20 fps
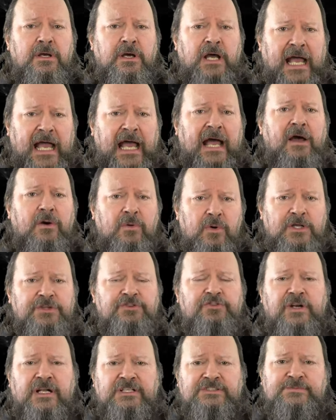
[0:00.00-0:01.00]
how a
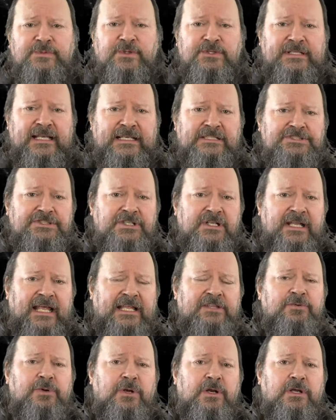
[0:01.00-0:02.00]
transportation
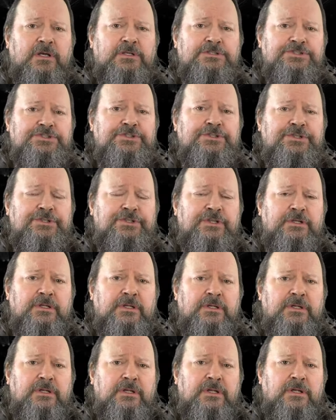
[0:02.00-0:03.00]
network should
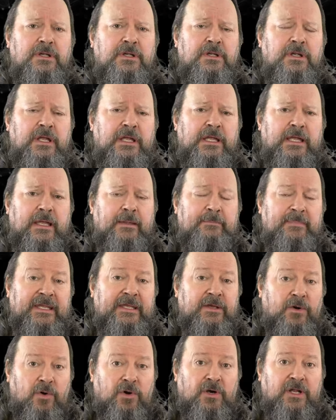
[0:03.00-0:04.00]

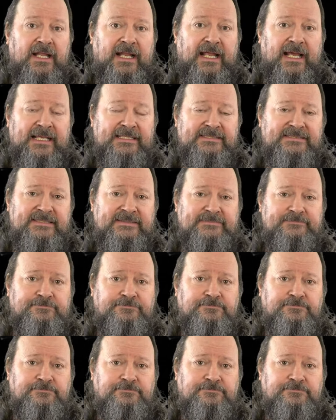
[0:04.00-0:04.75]
be organized.